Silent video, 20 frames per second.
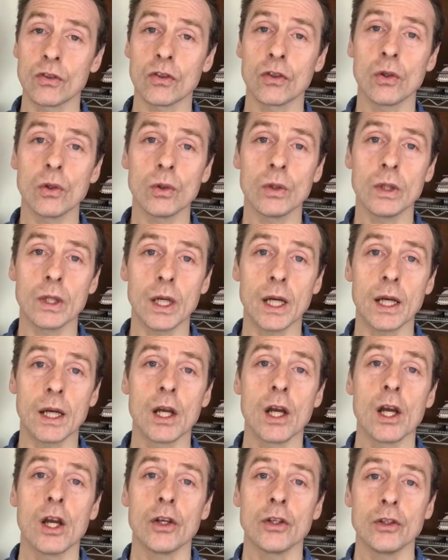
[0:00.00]
sooner
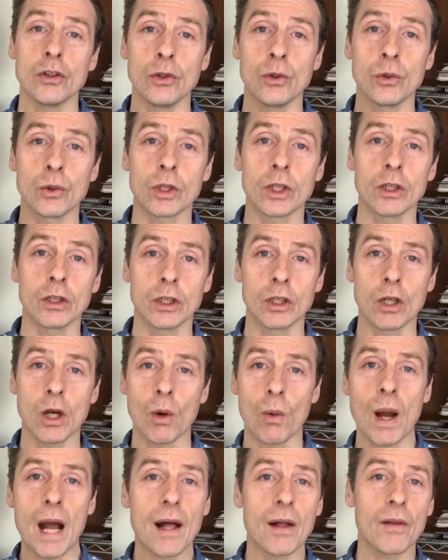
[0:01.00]
you can
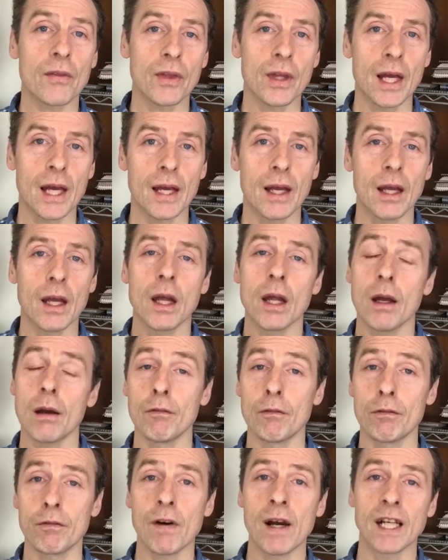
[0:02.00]
go out there
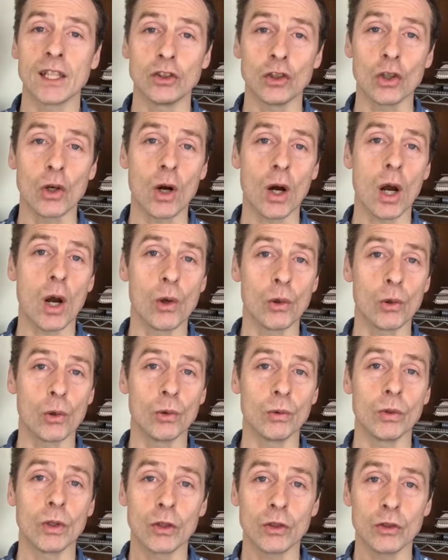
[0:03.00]
and find your
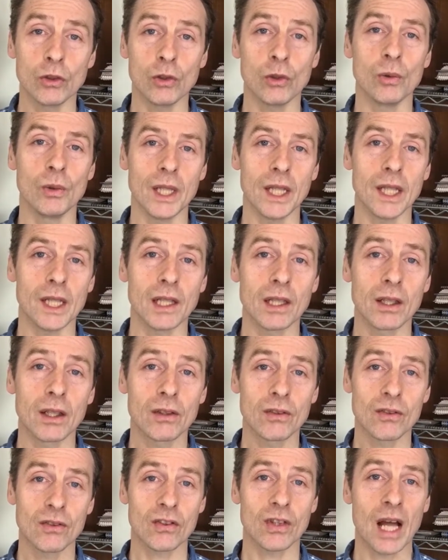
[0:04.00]
own unique
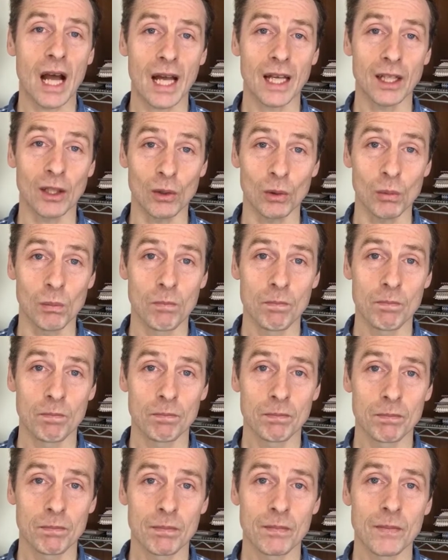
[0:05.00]
style.
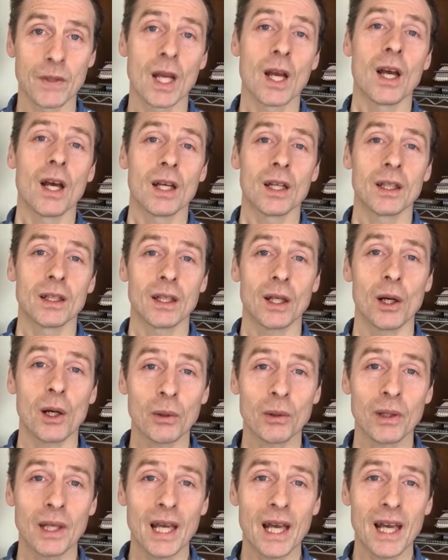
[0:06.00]

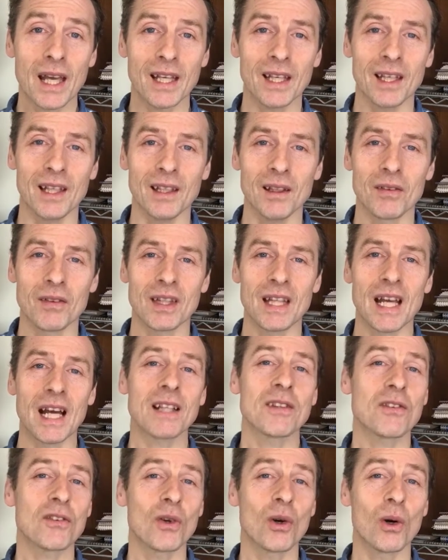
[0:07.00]
Okay,
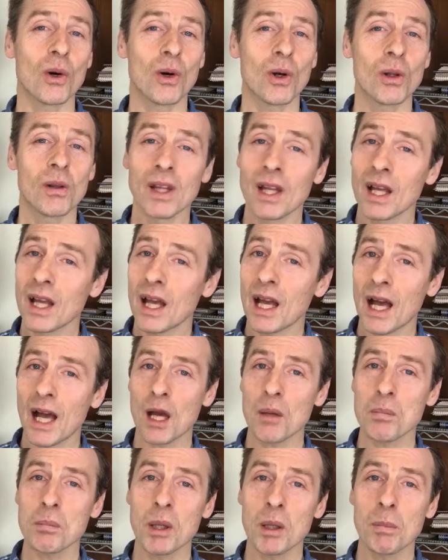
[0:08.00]
that's all.
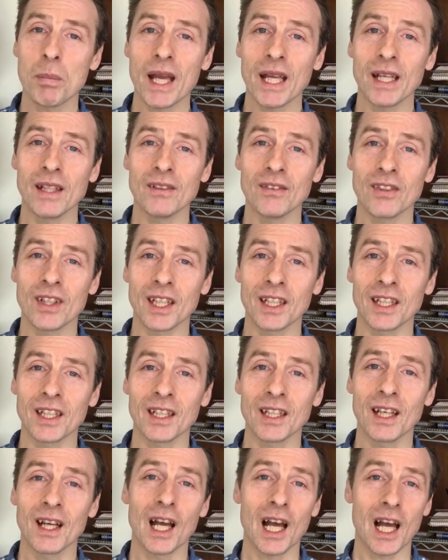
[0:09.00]
Happy
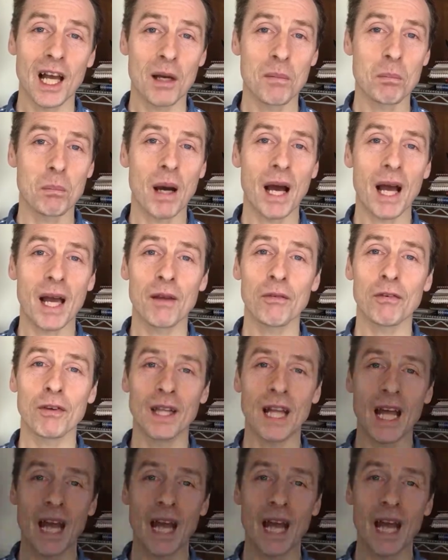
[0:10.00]
painting and bye for